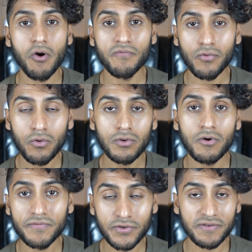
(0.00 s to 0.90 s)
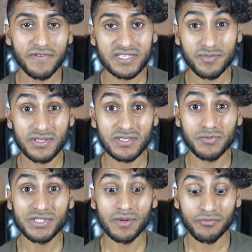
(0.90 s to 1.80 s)
of all of your investments,
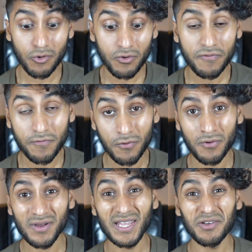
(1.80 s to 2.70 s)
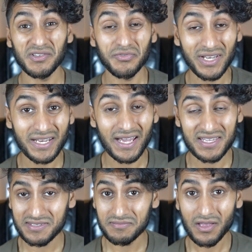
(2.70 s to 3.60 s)
which I'm all for. It looks really
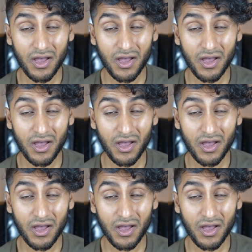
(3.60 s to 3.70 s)
nice.